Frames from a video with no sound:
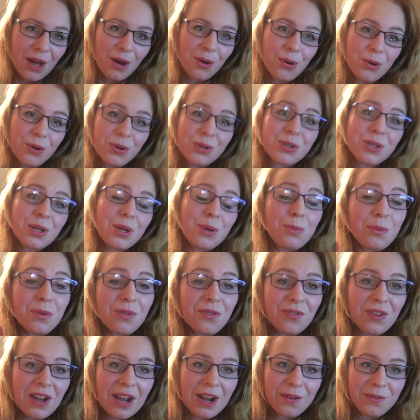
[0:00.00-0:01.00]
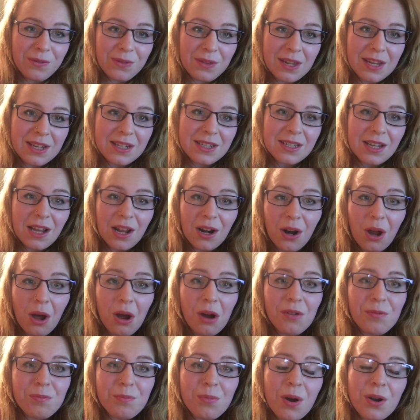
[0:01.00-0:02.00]
Also, we've found that a
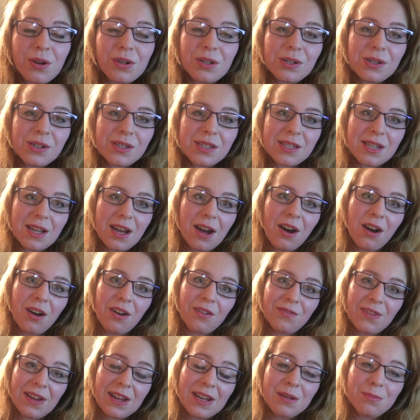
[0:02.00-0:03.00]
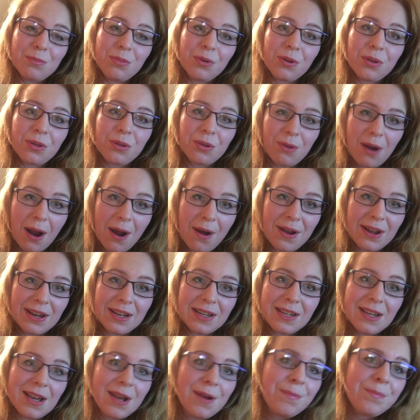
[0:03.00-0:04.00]
lot of products that are available throughout
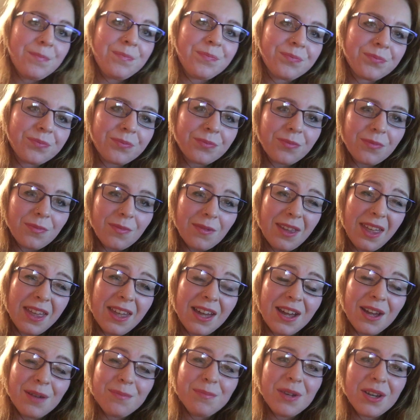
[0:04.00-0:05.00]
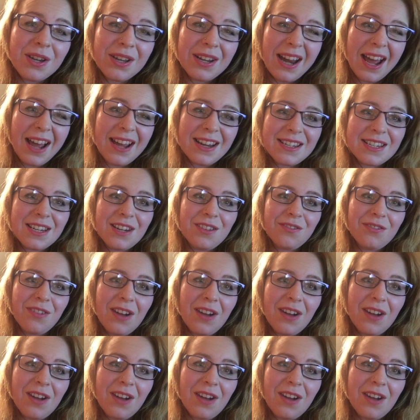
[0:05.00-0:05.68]
India, you can actually